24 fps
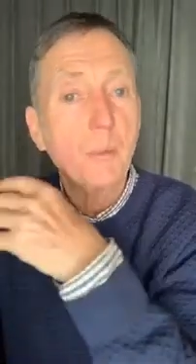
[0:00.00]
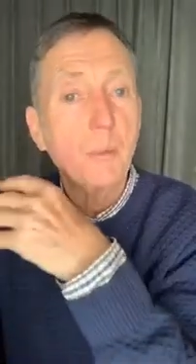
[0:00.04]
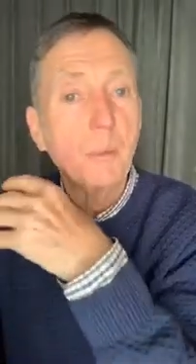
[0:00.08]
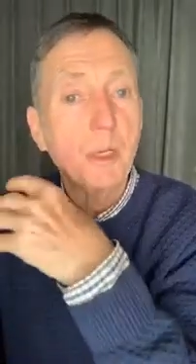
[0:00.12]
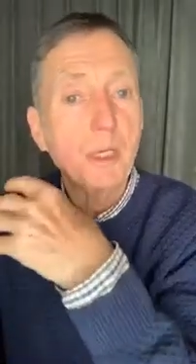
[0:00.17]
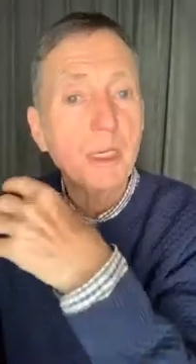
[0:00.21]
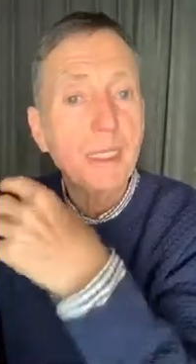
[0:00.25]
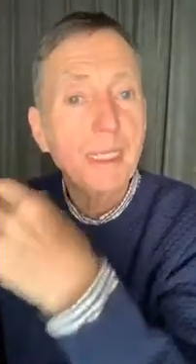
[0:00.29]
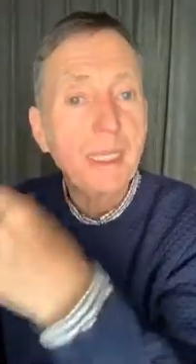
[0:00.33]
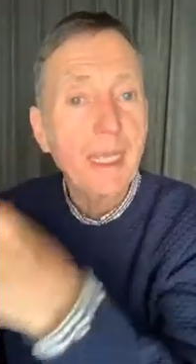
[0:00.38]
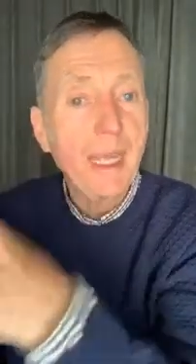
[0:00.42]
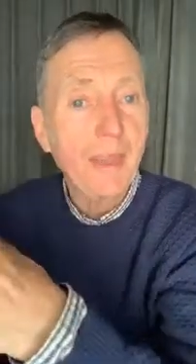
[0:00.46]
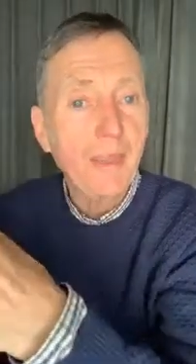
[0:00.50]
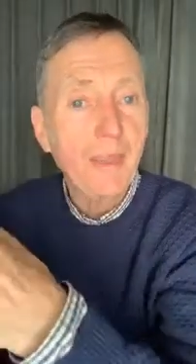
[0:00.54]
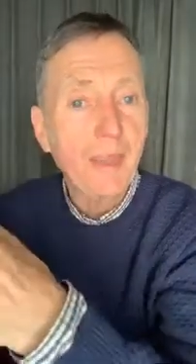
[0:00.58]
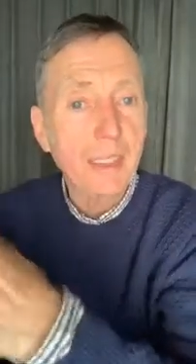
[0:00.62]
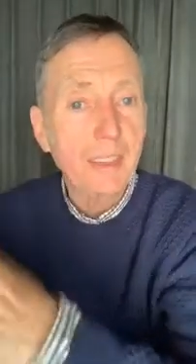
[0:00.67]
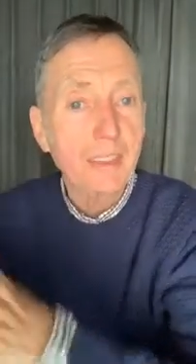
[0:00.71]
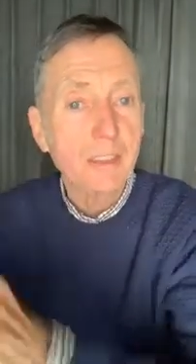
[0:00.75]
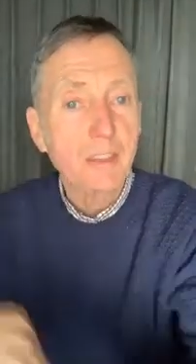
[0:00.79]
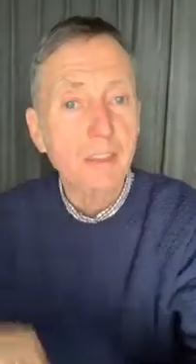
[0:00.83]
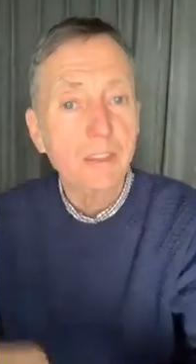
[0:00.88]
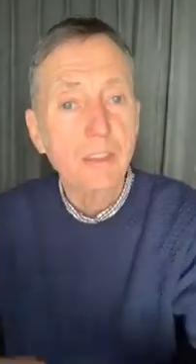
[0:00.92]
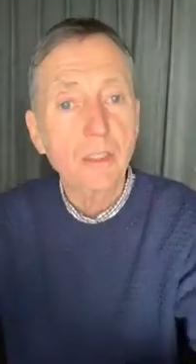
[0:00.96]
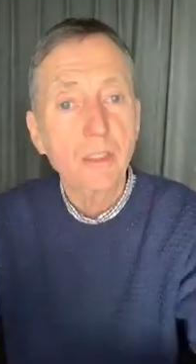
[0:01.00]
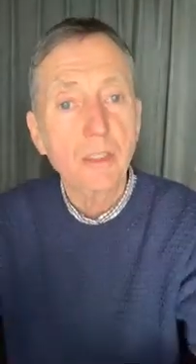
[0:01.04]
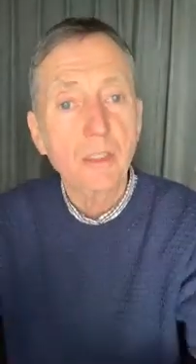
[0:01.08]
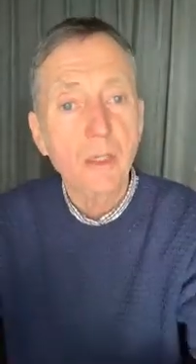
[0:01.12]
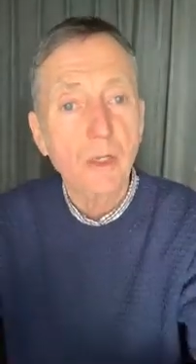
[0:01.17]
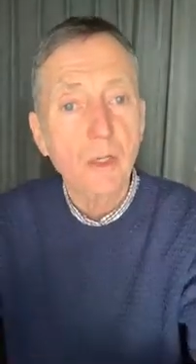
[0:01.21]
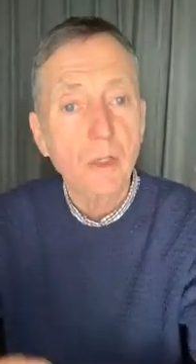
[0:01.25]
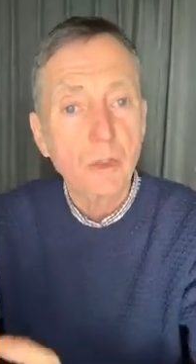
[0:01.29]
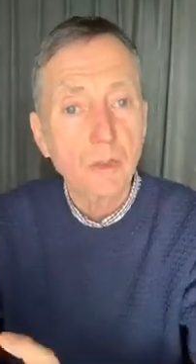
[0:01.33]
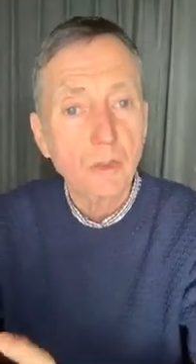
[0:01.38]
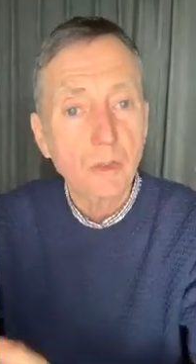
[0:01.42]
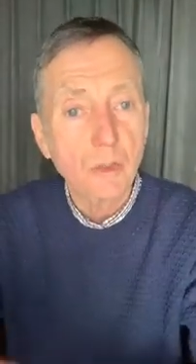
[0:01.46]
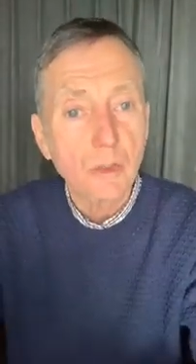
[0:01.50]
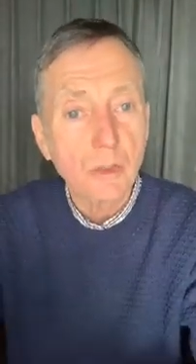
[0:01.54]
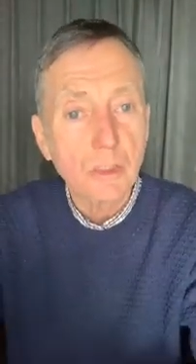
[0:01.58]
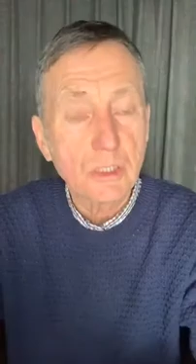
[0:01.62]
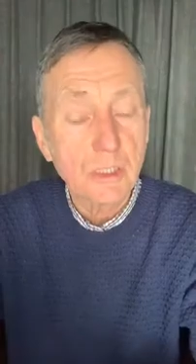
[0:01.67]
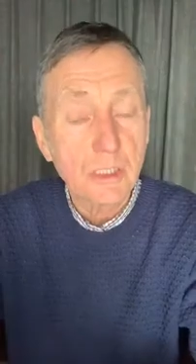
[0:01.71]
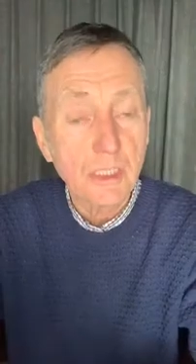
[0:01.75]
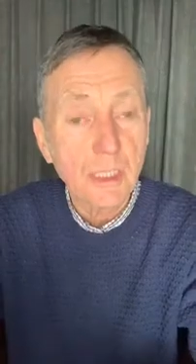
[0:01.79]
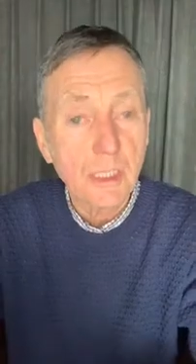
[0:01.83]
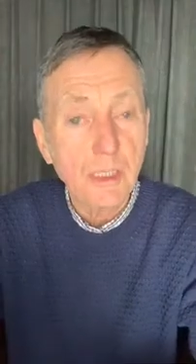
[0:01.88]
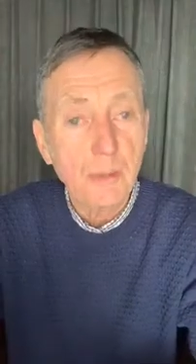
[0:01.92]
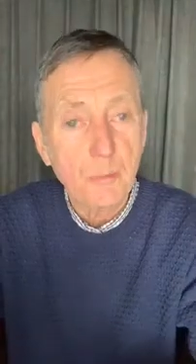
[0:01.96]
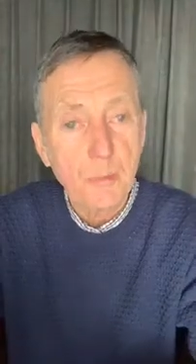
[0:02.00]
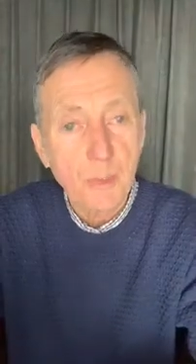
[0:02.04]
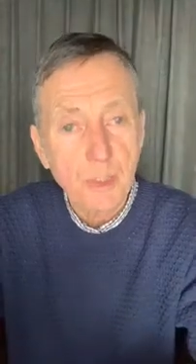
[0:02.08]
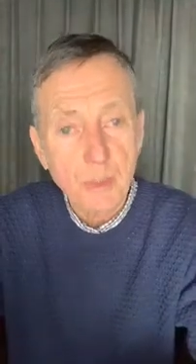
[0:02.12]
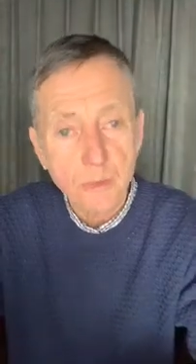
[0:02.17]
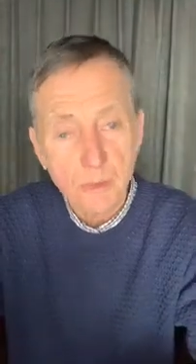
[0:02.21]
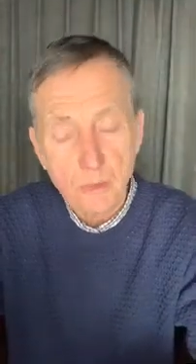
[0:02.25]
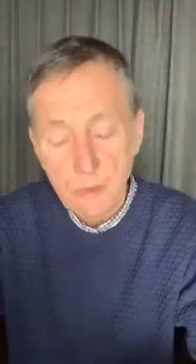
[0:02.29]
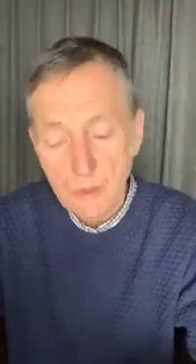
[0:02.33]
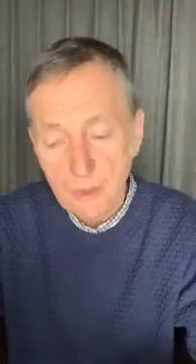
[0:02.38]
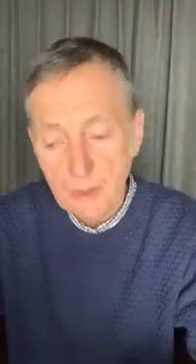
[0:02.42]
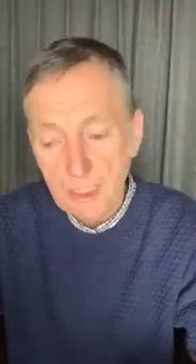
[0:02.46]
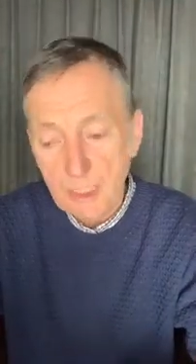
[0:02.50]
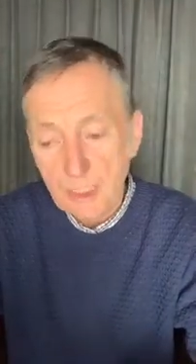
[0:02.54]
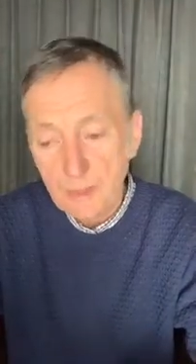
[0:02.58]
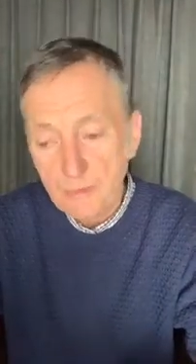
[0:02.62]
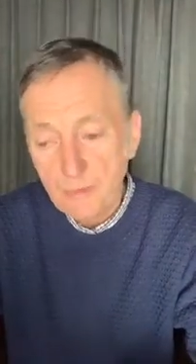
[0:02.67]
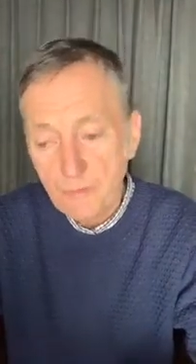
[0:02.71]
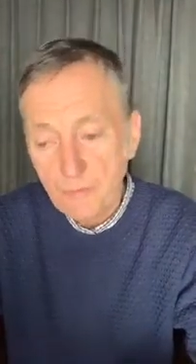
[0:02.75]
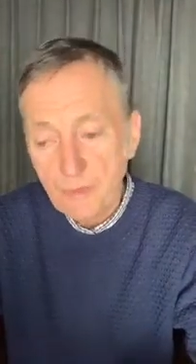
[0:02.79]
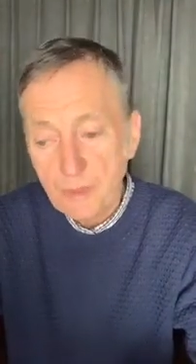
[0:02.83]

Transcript: but get that sun on your skin, because you get